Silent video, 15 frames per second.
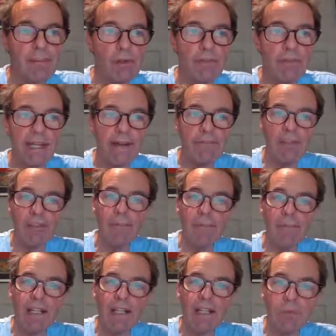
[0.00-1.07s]
moving average at
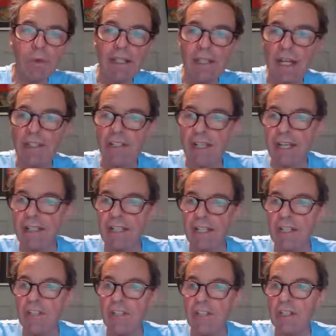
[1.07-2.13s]
minus 198,
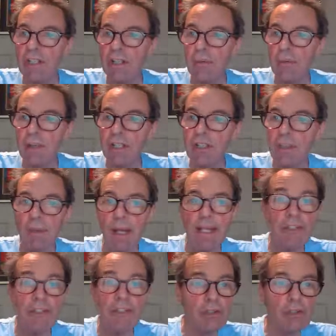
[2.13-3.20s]
it's
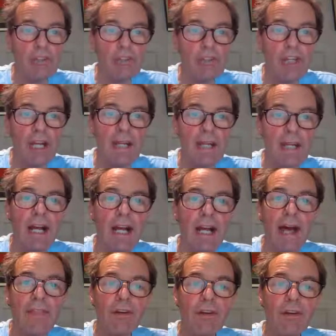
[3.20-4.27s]
in good shape,
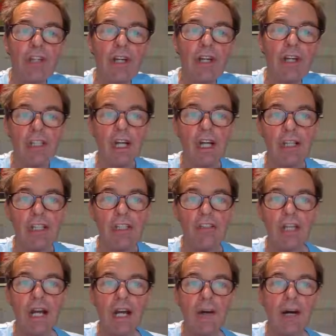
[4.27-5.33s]
and there are no targets
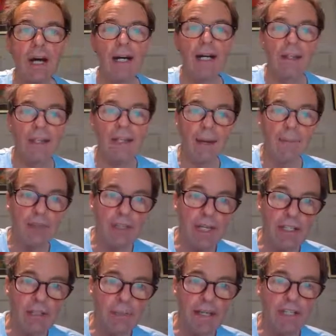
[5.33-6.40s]
lower. The
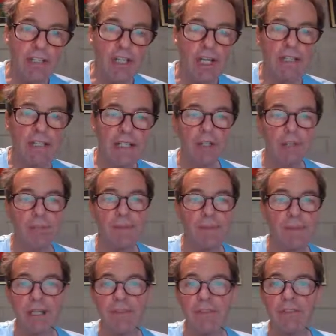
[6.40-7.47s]
upside is maintained whilst
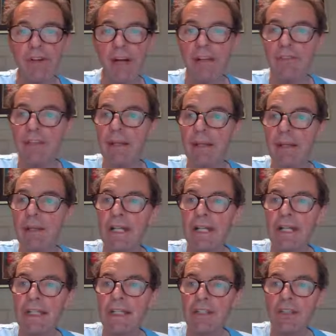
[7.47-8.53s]
being over the 5-day, but
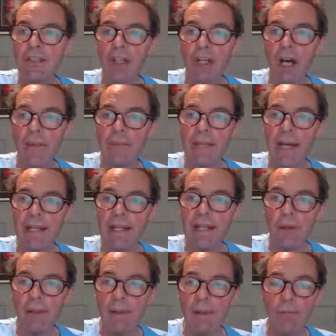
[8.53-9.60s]
it needs to calm down a
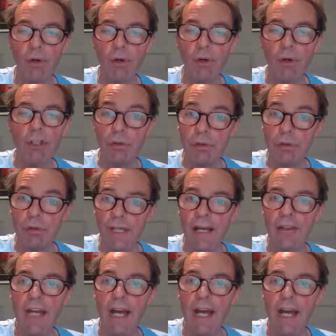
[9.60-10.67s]
little bit more, cool
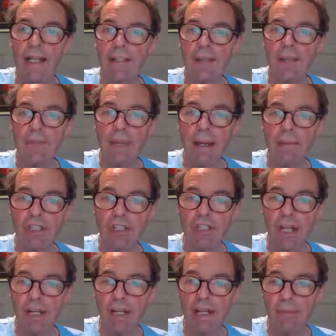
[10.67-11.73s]
down, and maybe
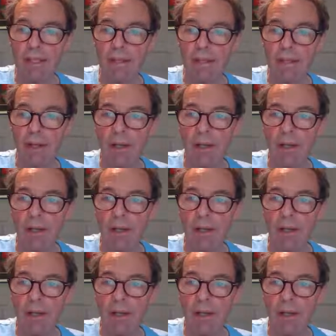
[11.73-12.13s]
slide a bit